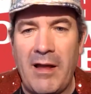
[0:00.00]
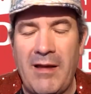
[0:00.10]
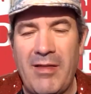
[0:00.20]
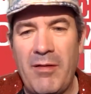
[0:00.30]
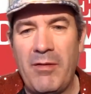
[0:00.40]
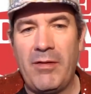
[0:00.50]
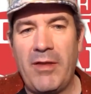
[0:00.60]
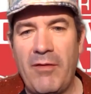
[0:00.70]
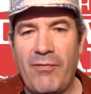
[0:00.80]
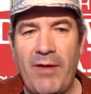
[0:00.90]
And the
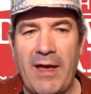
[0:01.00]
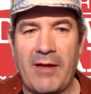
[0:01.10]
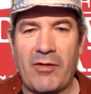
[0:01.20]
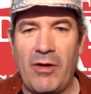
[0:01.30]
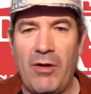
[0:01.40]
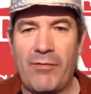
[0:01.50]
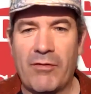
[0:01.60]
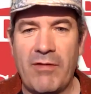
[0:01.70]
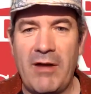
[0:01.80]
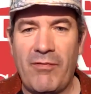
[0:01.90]
effect of
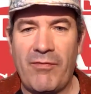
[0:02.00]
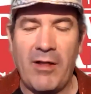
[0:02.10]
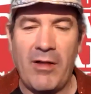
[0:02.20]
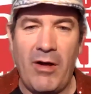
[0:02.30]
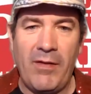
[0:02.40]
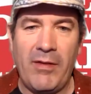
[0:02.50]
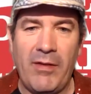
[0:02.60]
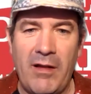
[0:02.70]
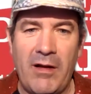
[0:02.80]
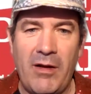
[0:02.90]
Grenfell on
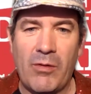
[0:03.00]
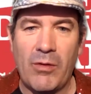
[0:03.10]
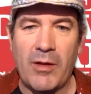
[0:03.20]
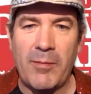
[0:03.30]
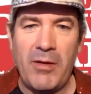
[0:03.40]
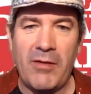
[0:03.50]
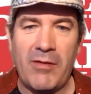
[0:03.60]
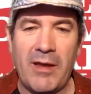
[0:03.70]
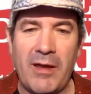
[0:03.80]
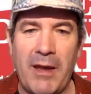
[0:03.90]
the local community.